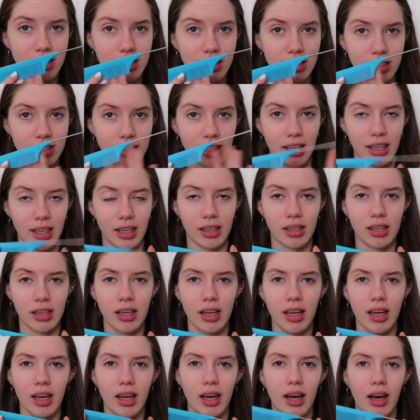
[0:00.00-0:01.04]
It's a,
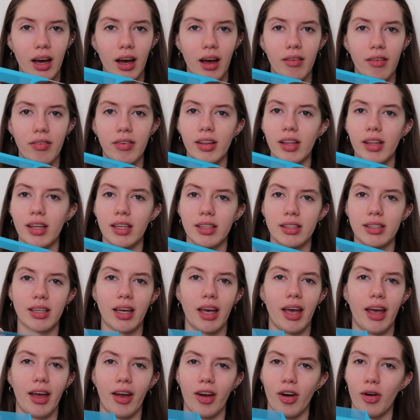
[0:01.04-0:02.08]
I feel like it's a
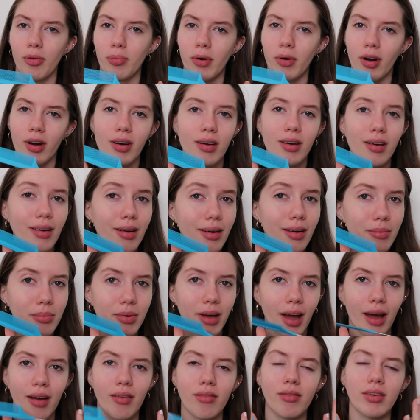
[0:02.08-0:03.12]
hair parter
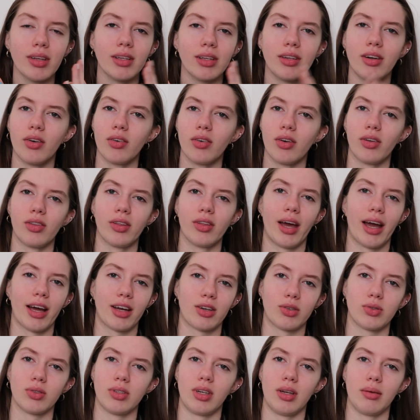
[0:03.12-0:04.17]
but I really don't know the
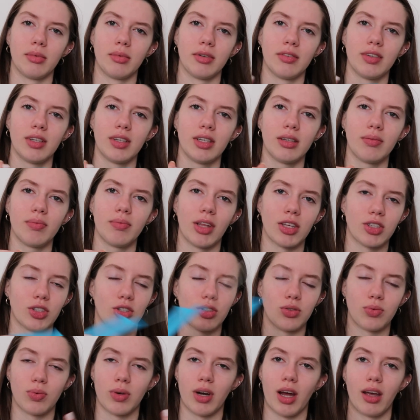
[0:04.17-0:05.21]
actual name of it. That's
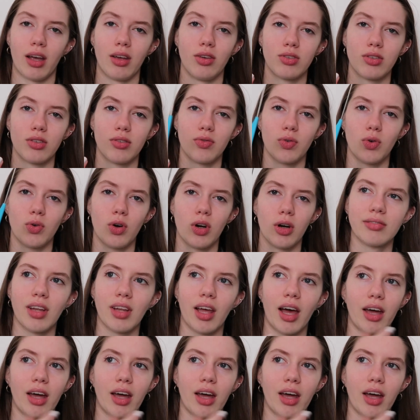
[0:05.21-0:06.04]
just what I use it for.